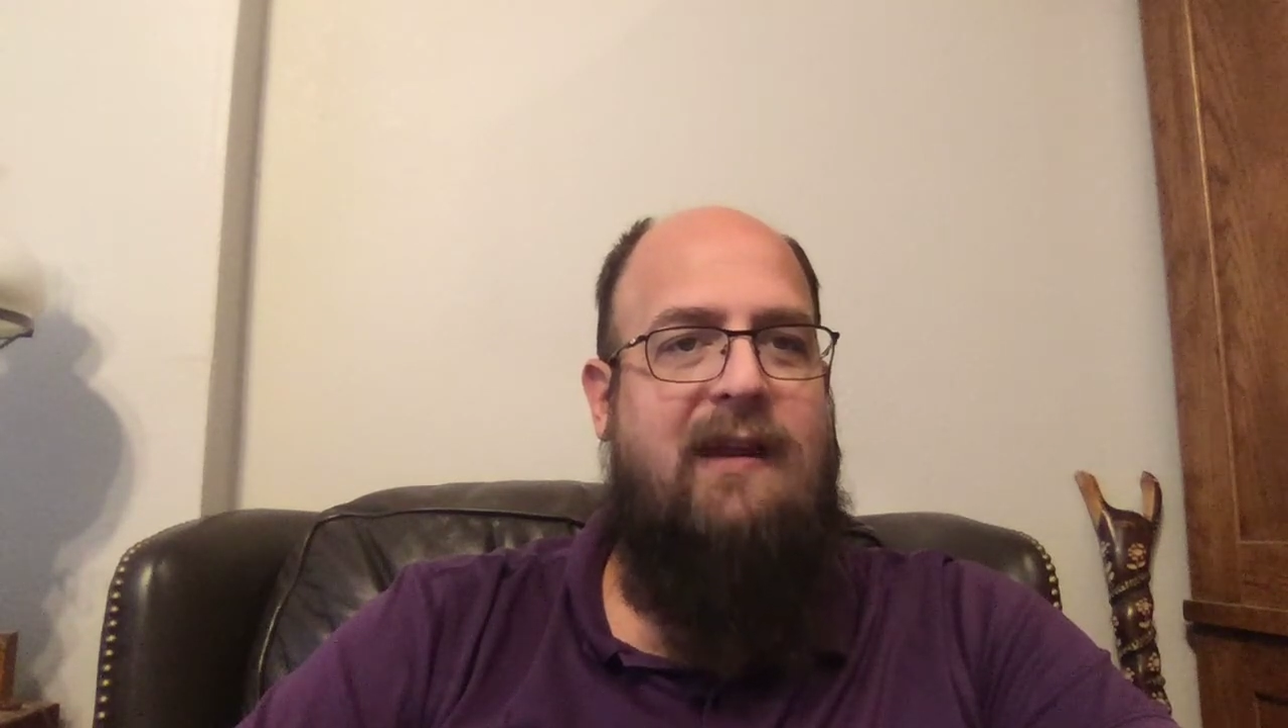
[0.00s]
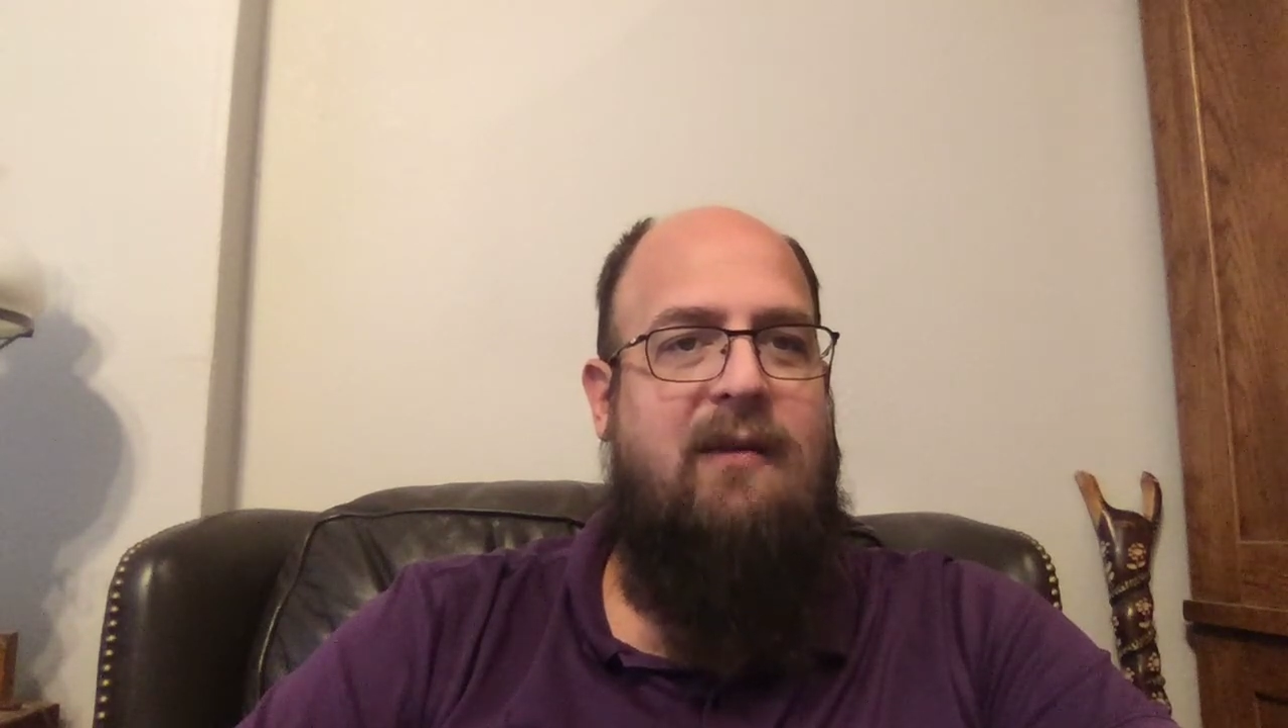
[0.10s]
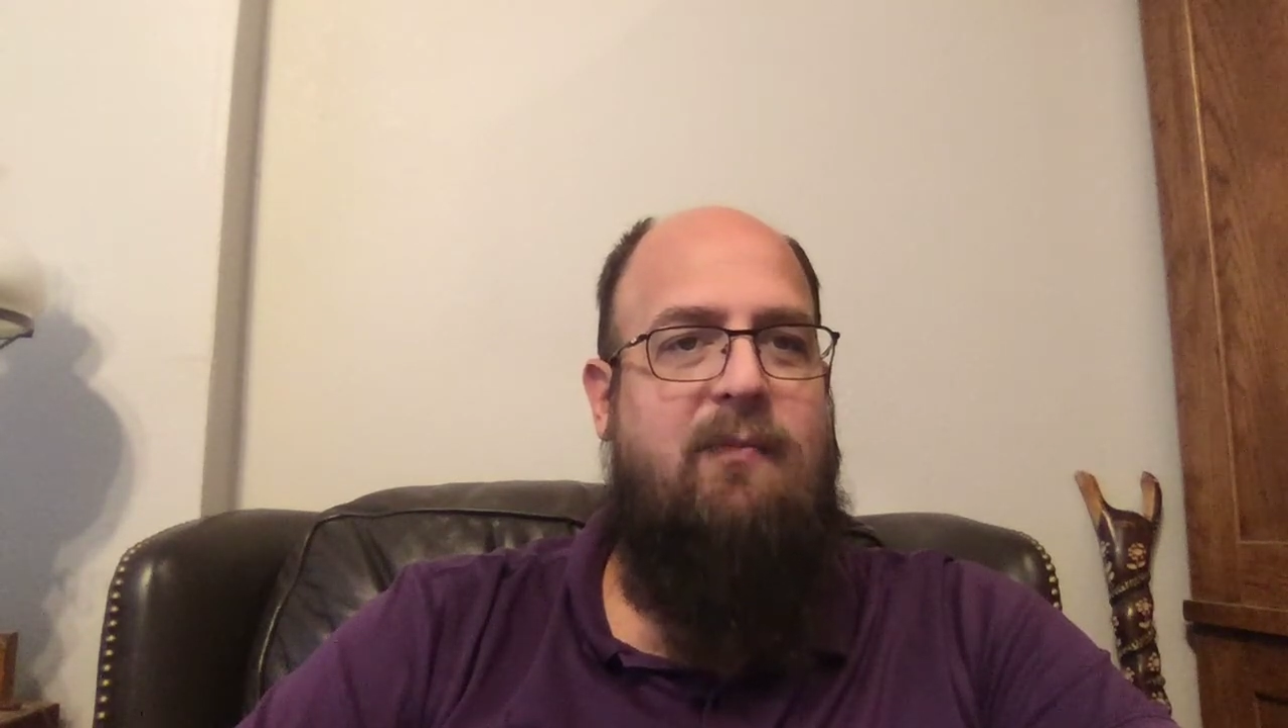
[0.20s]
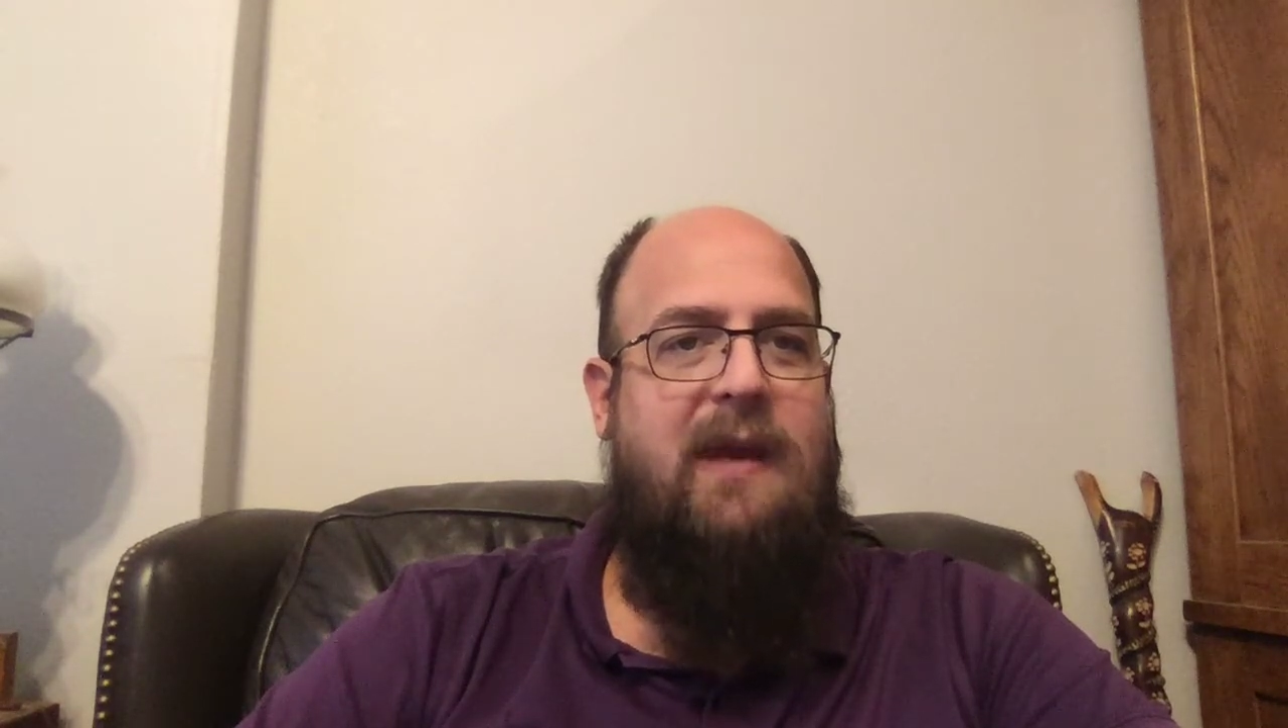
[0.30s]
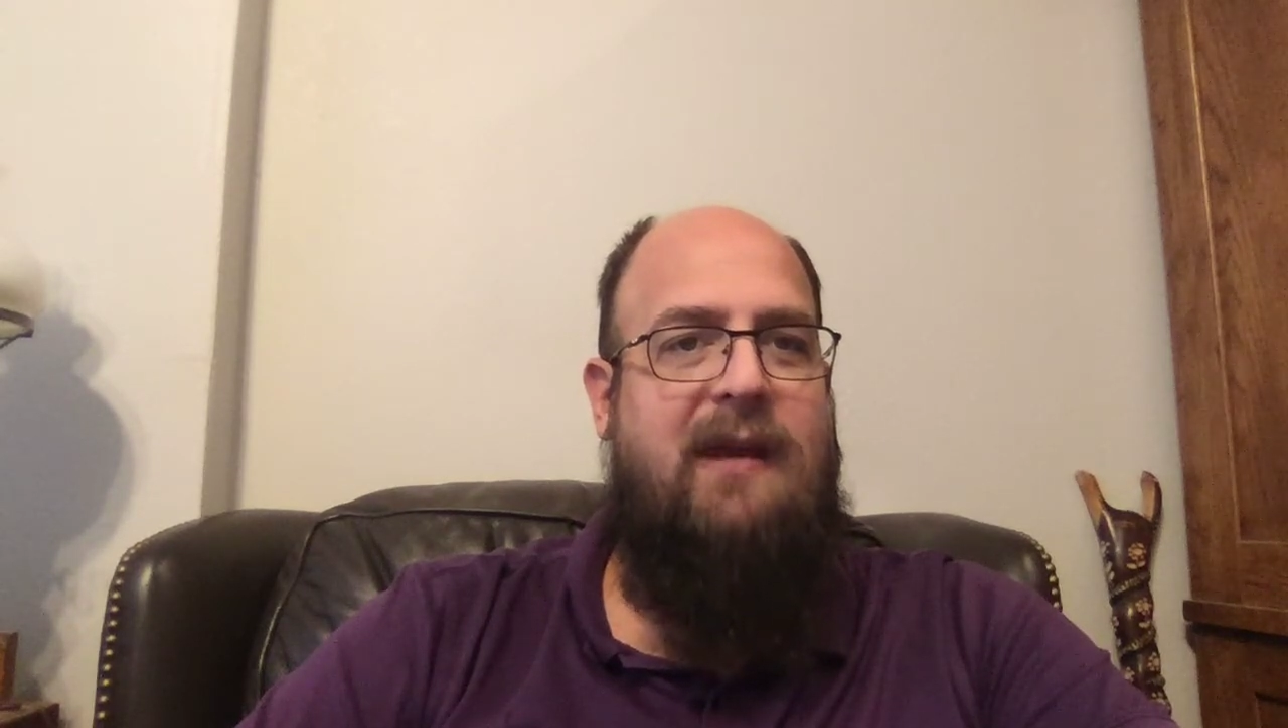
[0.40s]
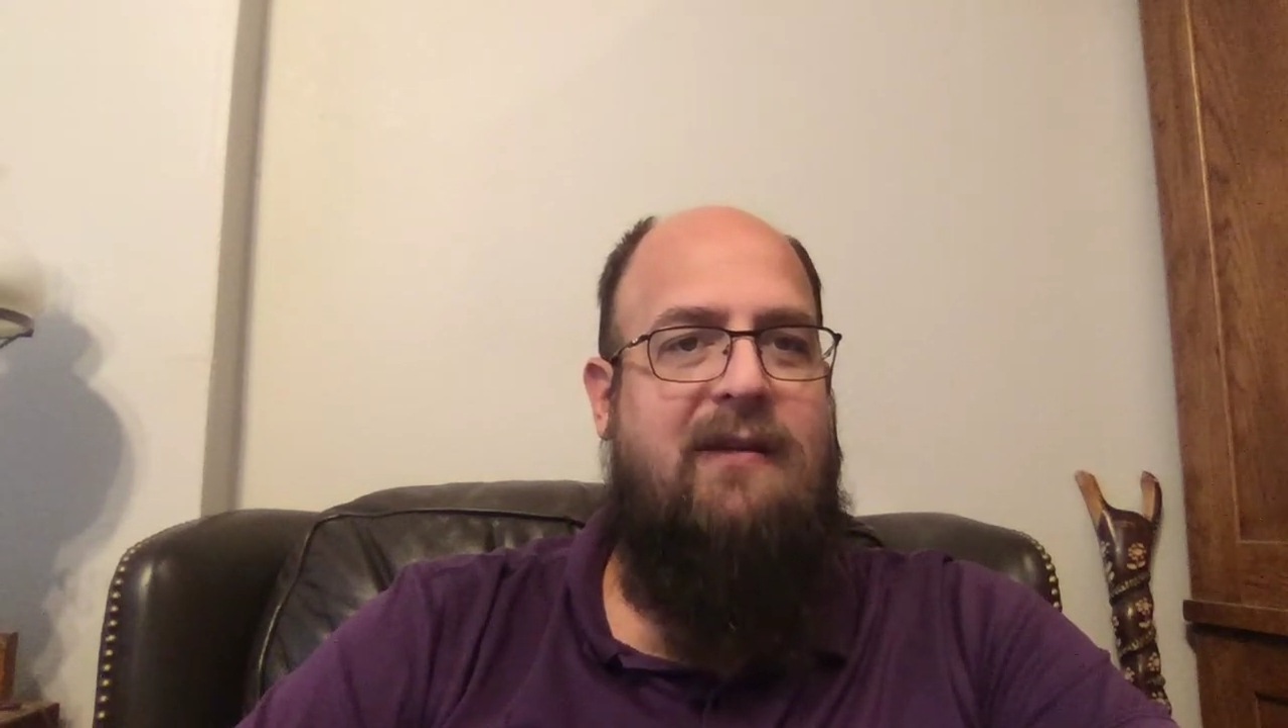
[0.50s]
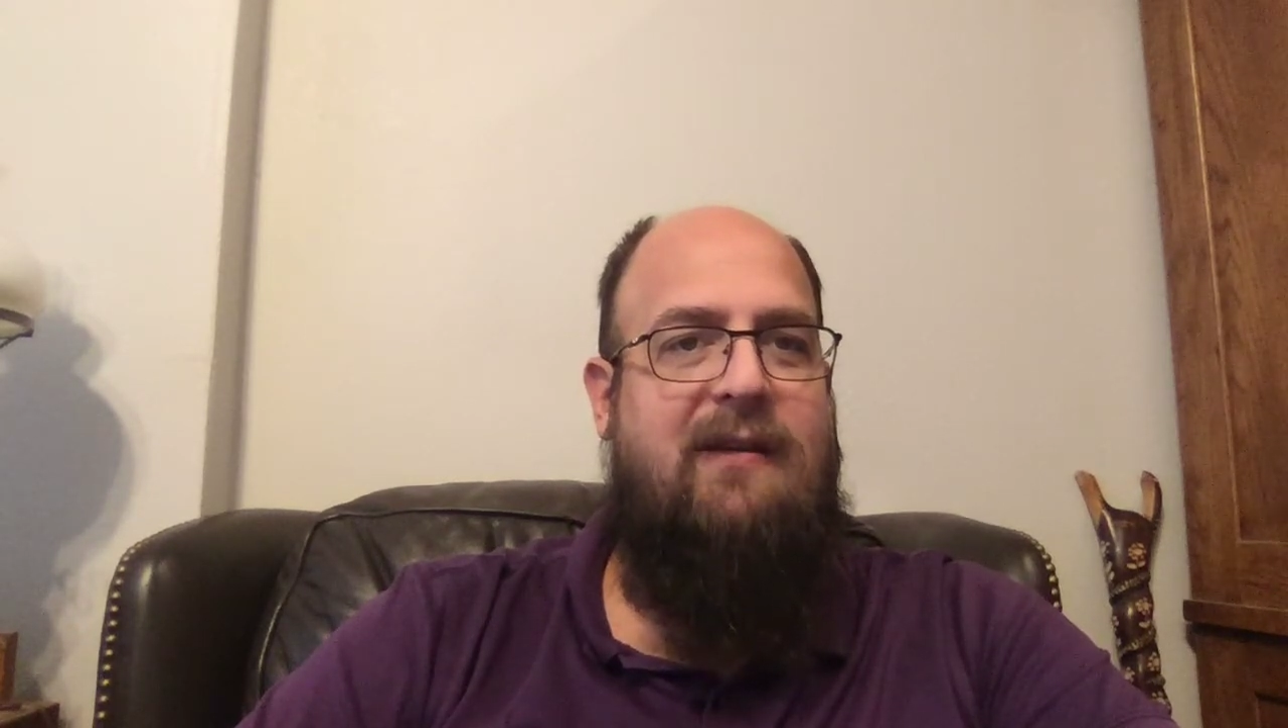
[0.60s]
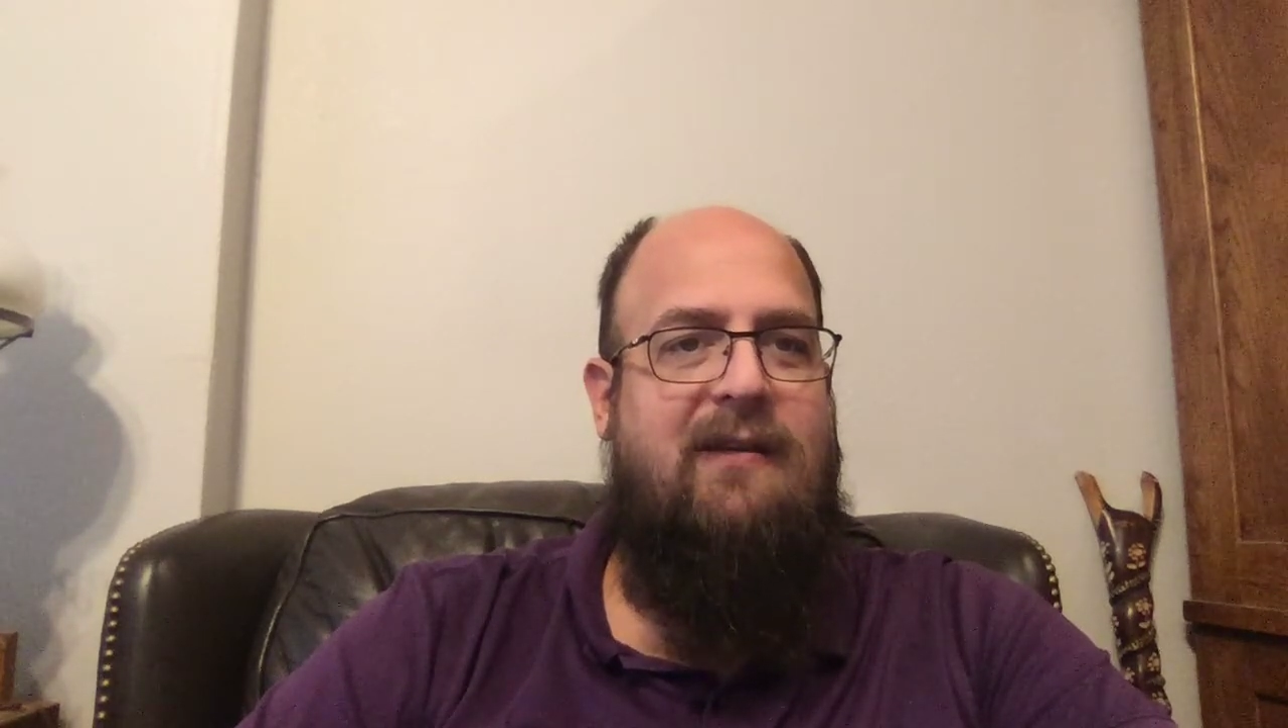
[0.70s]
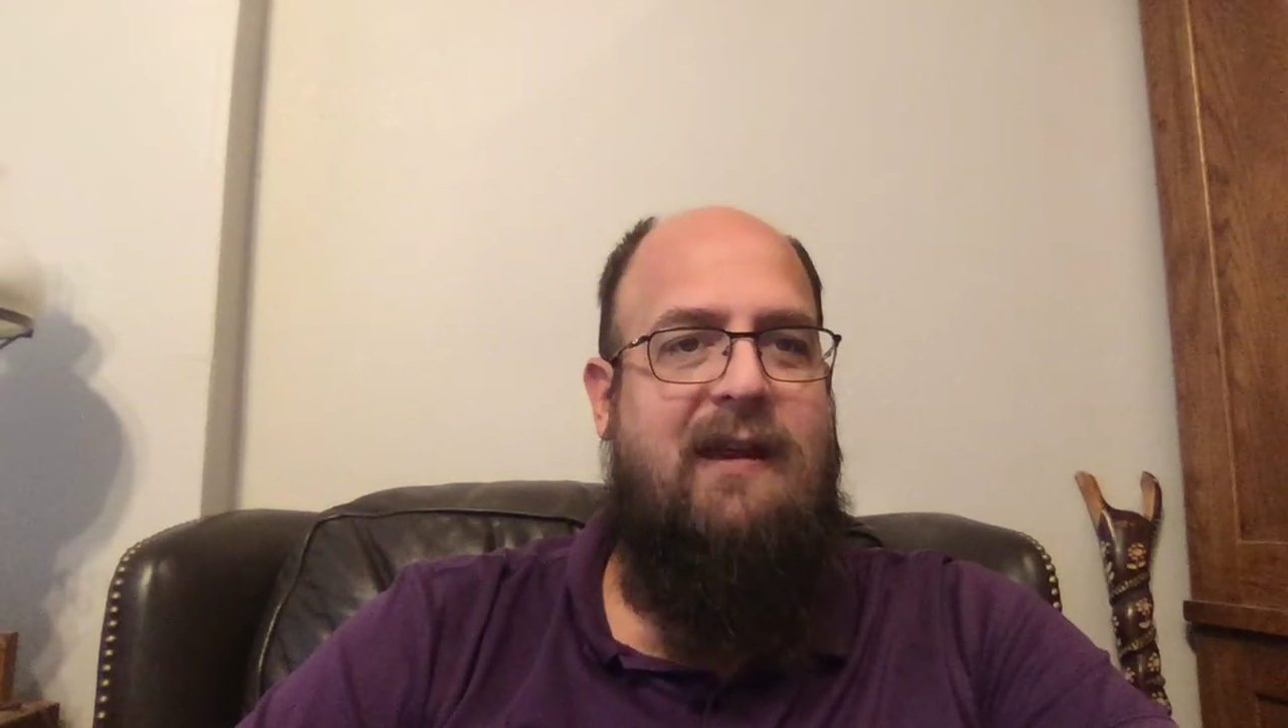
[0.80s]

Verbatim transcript: in pieces